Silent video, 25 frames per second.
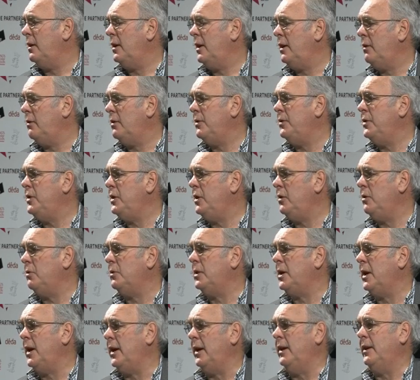here in the
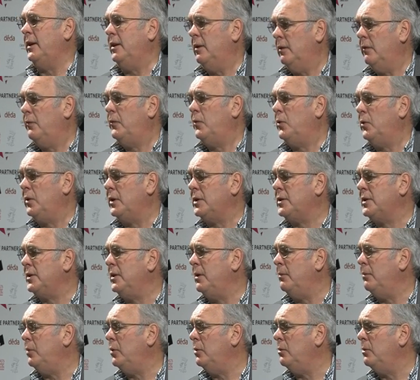UK, for
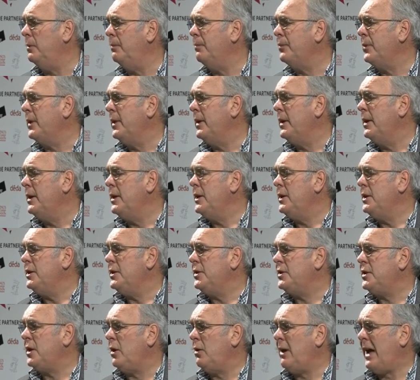example.
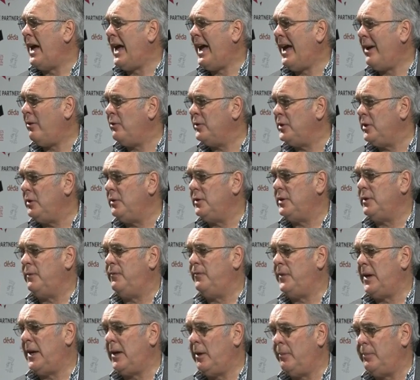So how do you
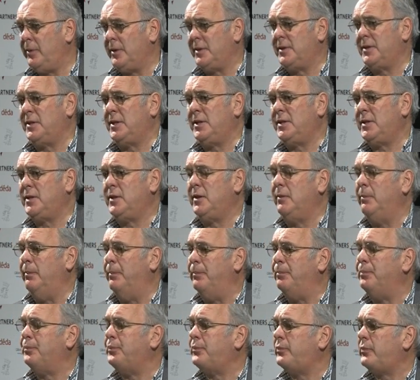develop a
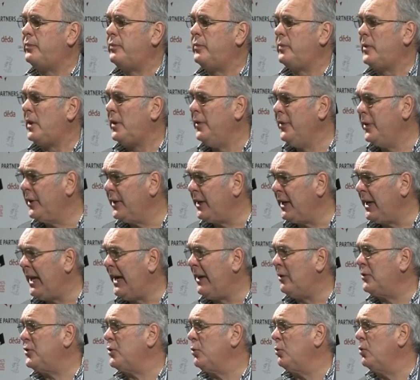system that
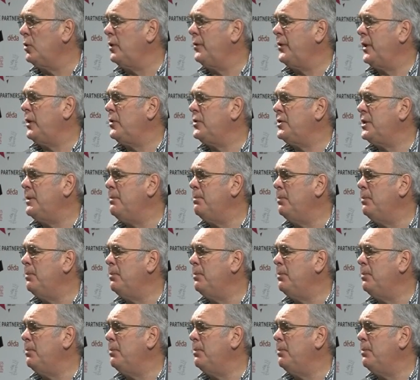allows all of those